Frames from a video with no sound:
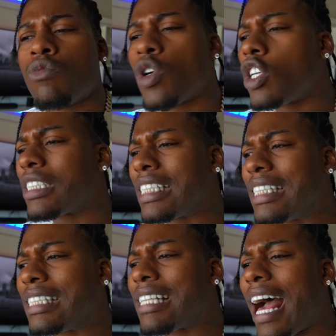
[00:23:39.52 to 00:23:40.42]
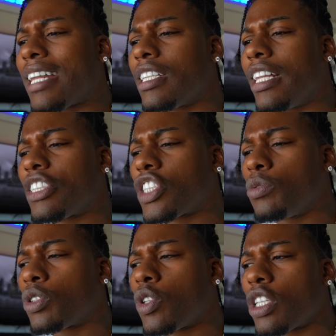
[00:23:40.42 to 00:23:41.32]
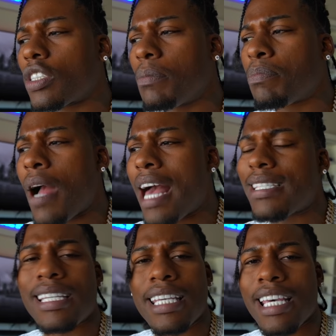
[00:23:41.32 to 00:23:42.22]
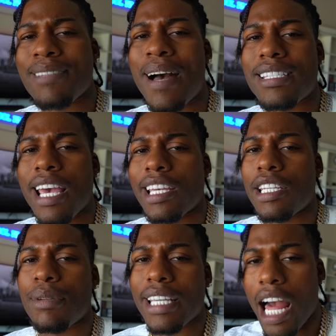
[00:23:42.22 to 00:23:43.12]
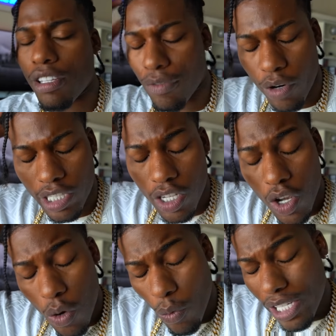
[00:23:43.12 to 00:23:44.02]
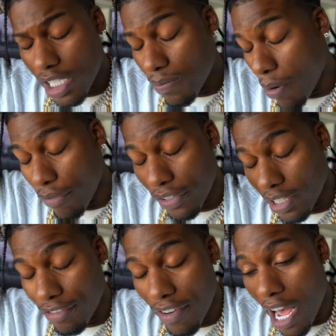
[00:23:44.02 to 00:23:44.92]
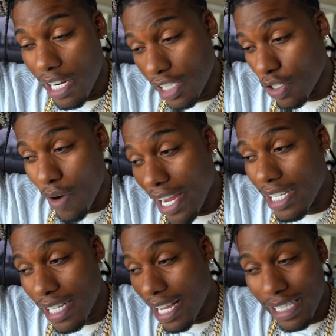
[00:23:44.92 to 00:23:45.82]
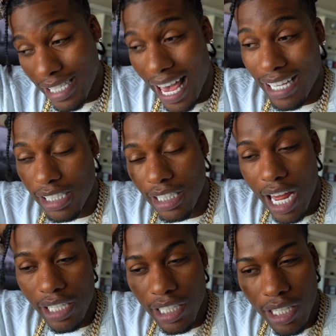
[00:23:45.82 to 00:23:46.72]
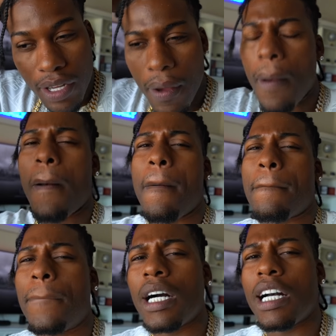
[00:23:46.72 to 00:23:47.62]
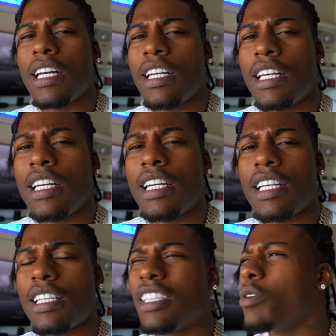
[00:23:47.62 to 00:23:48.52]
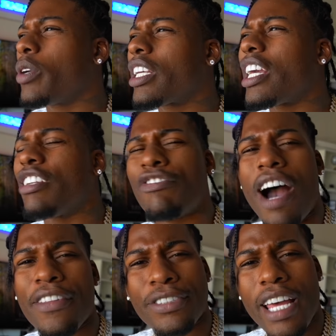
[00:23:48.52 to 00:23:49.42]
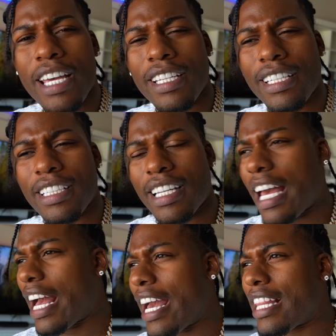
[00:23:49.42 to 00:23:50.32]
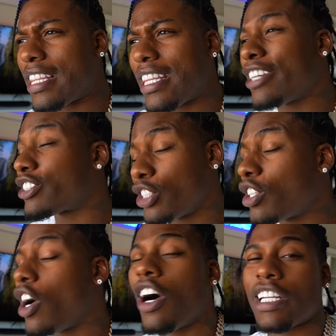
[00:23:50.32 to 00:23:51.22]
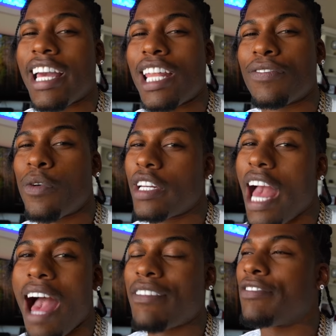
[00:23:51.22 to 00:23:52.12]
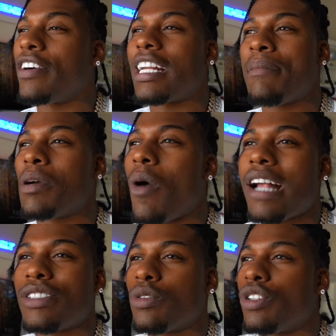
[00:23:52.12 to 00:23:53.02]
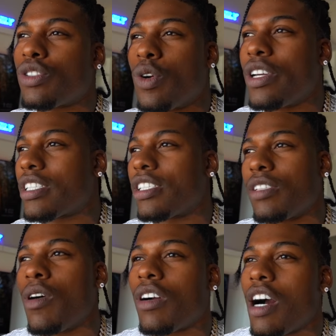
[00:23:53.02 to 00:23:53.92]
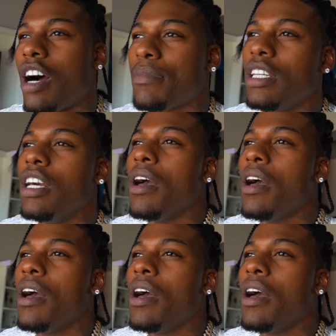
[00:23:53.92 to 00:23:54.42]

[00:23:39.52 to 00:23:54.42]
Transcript: Royalty decided that she was going to surprise the kids by taking them to California, which is perfectly fine. That's great. It's, it's an excellent idea. But the weekend of Father's Day, and they're still going to California having fun. I've been watching through the stories because she won't call me.